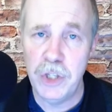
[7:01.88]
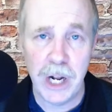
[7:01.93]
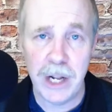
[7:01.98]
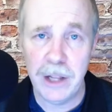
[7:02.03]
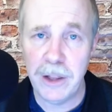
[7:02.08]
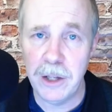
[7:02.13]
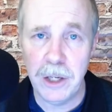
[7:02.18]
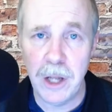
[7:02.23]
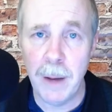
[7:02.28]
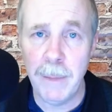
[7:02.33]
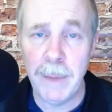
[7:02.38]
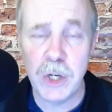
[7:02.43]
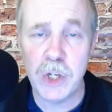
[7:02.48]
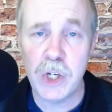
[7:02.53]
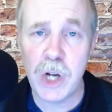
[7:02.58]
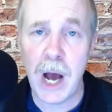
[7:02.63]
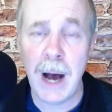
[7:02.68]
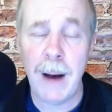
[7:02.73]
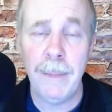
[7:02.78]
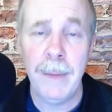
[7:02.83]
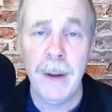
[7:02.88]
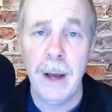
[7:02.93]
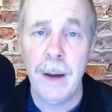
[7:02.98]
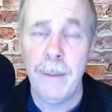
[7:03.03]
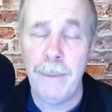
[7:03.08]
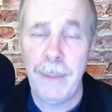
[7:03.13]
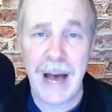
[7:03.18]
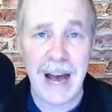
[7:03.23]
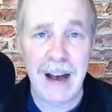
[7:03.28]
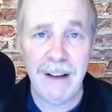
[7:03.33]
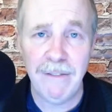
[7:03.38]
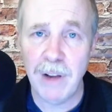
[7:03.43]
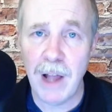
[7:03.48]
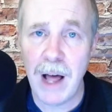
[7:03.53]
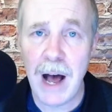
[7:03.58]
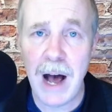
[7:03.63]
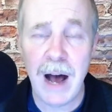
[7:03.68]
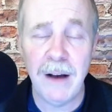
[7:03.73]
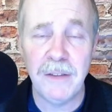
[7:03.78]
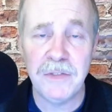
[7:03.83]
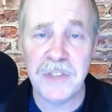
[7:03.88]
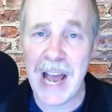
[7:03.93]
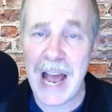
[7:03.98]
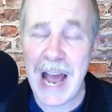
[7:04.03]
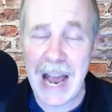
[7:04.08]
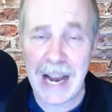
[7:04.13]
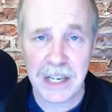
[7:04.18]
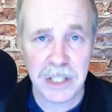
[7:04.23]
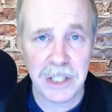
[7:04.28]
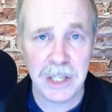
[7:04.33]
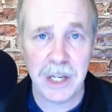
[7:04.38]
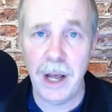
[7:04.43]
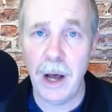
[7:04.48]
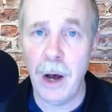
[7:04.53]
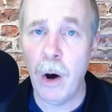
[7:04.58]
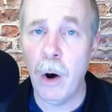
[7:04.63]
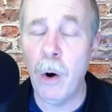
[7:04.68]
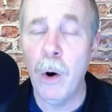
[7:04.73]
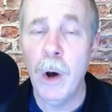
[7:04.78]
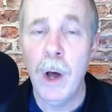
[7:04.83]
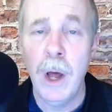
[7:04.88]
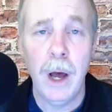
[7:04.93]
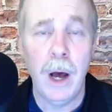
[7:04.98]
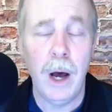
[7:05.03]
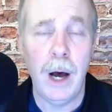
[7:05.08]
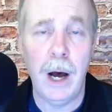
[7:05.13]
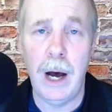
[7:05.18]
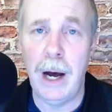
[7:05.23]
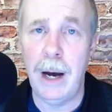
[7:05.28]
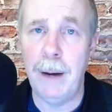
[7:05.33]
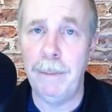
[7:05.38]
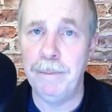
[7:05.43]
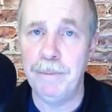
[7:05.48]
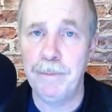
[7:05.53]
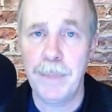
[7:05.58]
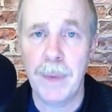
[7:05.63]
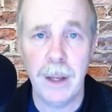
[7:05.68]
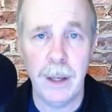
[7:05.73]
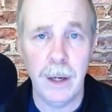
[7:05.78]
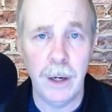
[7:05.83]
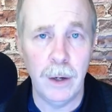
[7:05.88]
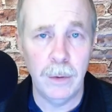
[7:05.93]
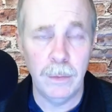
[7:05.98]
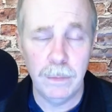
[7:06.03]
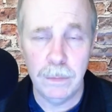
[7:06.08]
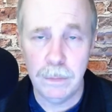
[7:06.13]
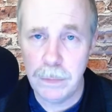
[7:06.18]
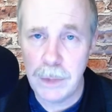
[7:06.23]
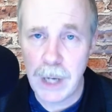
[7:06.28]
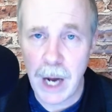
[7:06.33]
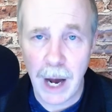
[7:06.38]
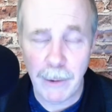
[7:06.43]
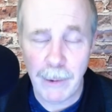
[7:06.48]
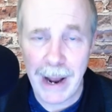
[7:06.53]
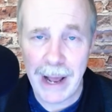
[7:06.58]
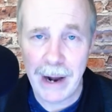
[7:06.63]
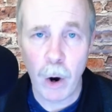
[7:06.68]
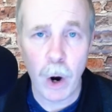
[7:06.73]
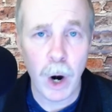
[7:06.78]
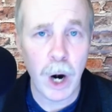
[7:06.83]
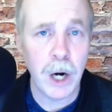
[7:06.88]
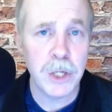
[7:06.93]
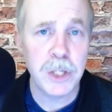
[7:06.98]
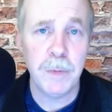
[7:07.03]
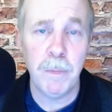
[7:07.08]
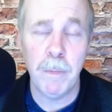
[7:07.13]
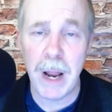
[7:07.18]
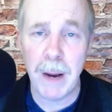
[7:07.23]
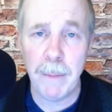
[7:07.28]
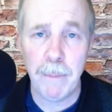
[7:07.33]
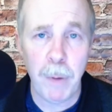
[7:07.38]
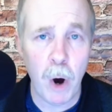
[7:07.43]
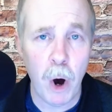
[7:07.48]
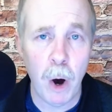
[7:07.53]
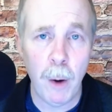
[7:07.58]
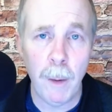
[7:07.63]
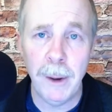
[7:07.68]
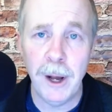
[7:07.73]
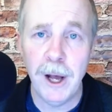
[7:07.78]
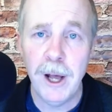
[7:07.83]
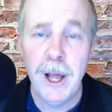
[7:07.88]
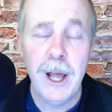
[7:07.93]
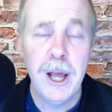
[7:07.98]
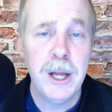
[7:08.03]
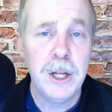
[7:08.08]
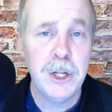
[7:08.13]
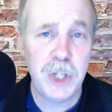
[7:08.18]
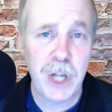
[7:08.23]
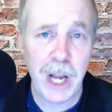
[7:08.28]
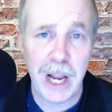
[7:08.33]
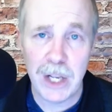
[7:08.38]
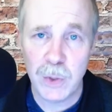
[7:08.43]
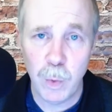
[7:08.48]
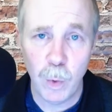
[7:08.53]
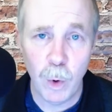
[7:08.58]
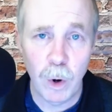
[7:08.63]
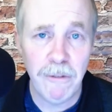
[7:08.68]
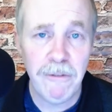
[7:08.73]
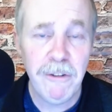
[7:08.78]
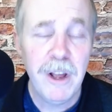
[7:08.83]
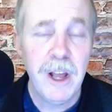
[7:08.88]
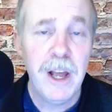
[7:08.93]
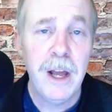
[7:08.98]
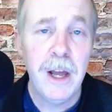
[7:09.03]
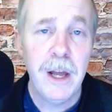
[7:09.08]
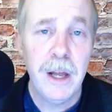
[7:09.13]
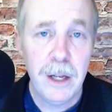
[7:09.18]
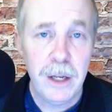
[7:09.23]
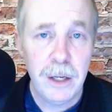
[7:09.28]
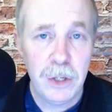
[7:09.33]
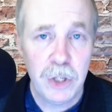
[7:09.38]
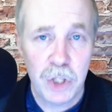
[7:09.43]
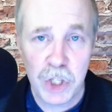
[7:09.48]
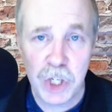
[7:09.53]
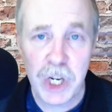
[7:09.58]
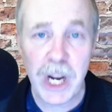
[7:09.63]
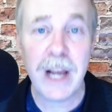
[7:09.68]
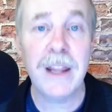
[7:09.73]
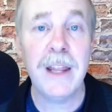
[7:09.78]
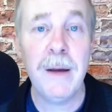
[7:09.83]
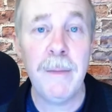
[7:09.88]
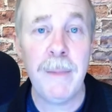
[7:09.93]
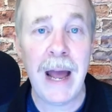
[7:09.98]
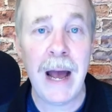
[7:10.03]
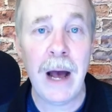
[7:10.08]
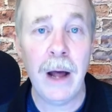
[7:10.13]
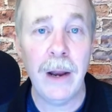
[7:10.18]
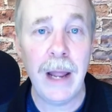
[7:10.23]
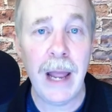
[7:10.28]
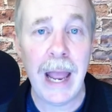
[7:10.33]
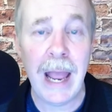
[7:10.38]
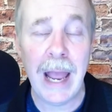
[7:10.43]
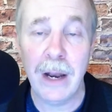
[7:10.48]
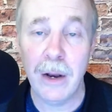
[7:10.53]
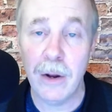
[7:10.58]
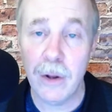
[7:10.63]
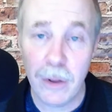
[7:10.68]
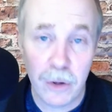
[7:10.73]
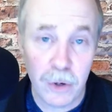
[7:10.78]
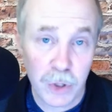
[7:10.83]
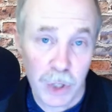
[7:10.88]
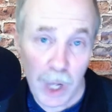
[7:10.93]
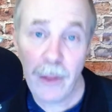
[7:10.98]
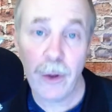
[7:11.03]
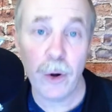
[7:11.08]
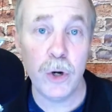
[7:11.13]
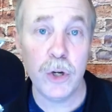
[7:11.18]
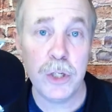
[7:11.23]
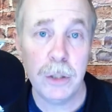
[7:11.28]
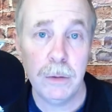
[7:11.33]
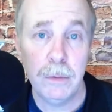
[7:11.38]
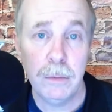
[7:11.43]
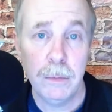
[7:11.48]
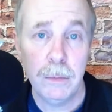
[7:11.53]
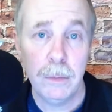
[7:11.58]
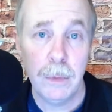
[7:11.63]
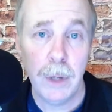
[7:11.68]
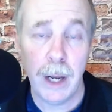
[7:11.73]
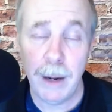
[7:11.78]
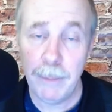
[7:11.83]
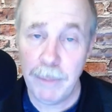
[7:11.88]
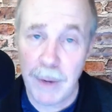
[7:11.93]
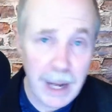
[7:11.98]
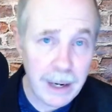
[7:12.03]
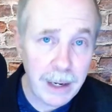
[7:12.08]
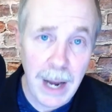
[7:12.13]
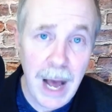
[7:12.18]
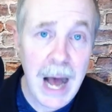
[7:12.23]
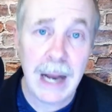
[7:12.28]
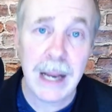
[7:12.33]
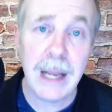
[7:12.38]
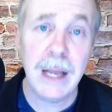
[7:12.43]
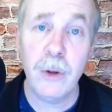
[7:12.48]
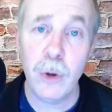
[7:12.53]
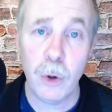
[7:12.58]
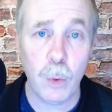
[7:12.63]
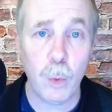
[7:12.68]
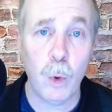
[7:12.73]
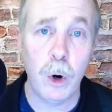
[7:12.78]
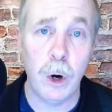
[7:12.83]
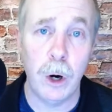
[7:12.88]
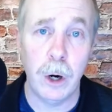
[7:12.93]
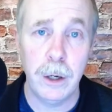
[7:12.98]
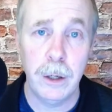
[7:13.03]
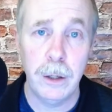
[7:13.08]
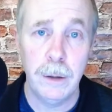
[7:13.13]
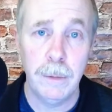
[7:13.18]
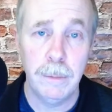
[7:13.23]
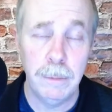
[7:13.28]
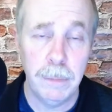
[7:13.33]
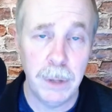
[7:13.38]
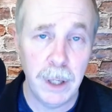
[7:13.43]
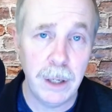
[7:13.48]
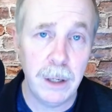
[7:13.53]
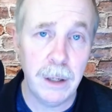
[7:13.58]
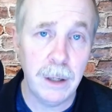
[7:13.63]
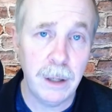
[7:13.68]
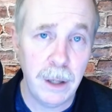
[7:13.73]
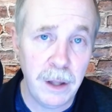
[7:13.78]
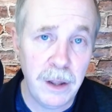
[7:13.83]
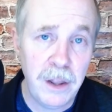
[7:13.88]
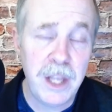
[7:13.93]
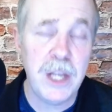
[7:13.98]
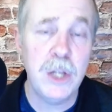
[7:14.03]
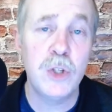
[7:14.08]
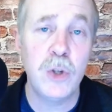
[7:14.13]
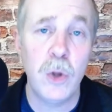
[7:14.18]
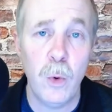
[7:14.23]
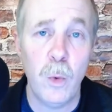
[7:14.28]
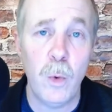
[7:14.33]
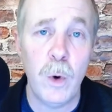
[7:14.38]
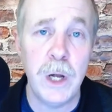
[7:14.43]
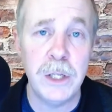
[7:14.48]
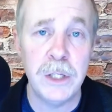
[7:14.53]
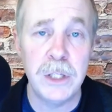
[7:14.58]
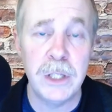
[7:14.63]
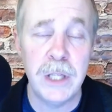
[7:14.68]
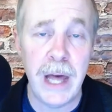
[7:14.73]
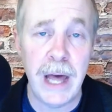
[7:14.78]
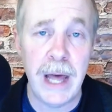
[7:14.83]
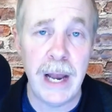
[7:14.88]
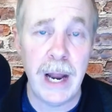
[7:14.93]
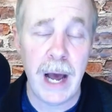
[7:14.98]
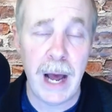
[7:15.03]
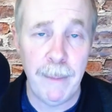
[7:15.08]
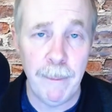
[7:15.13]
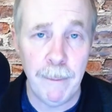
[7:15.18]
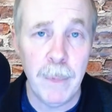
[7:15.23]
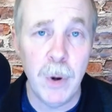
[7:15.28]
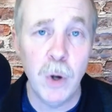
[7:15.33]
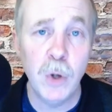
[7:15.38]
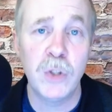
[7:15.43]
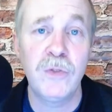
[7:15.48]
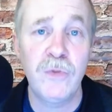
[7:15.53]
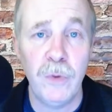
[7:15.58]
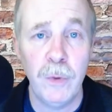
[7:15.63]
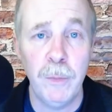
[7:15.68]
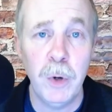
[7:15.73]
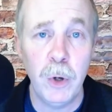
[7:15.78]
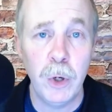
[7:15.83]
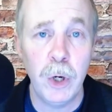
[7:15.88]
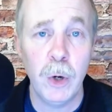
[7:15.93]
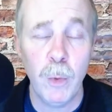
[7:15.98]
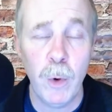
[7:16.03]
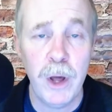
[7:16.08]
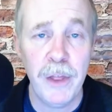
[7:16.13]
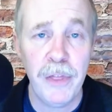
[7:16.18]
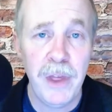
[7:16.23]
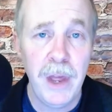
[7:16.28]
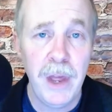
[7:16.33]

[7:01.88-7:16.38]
at the Dummy Shop, Pavlov's, Axtell, Conrad Hearts, Mike Paloma, Chance Wolf. Check them out. And there's others, and I'm not knocking their work, but these are the ones that I'm most familiar with.